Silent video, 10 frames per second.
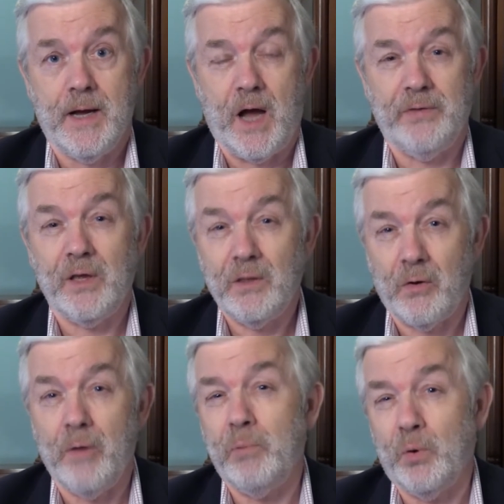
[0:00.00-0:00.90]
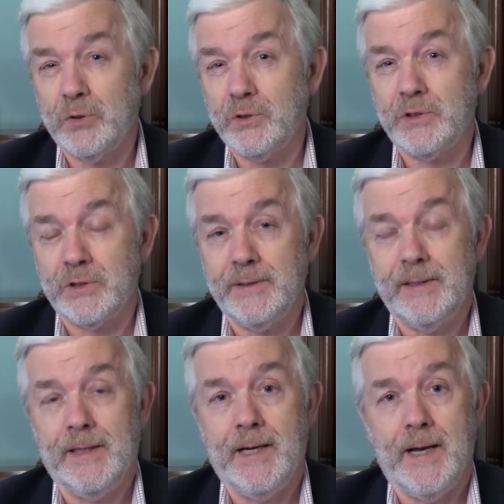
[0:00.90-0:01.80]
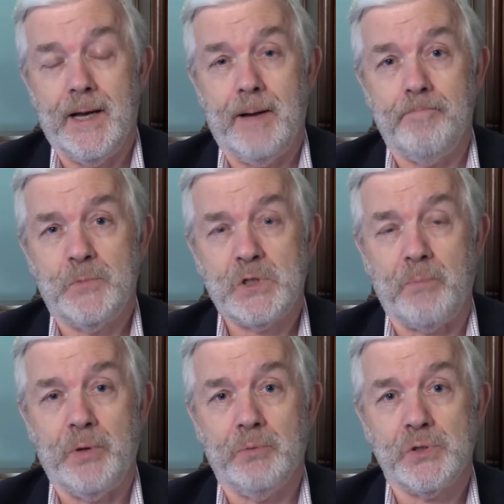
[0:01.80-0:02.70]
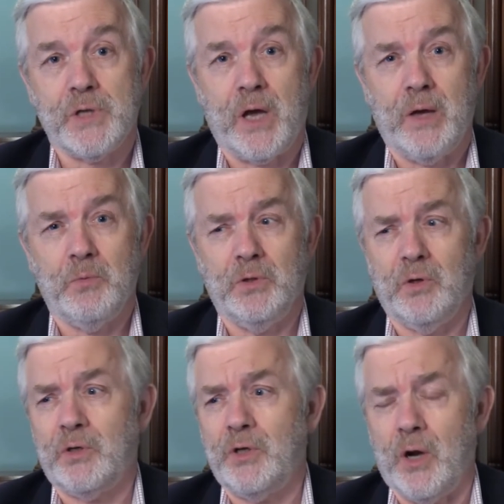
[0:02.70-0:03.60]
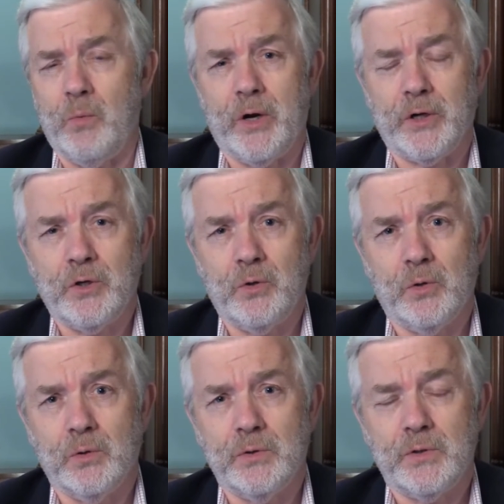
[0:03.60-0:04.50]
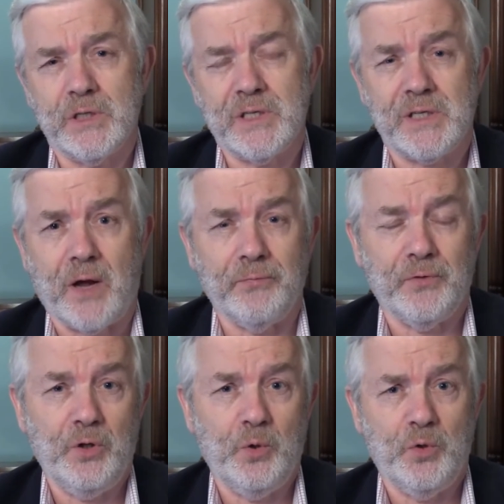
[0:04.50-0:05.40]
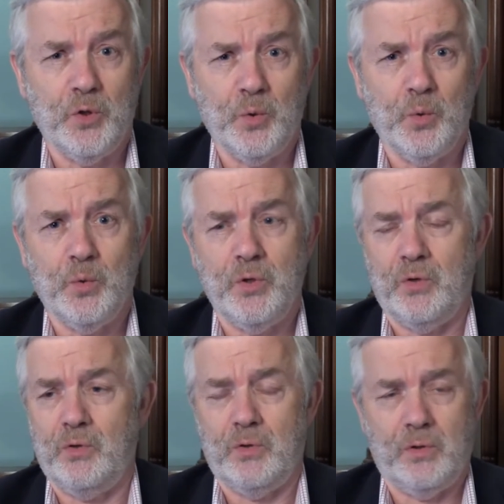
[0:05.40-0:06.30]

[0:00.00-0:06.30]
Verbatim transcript: I think they're important. Um, some people say, well, look, you know, when I Google the stuff that you do, you,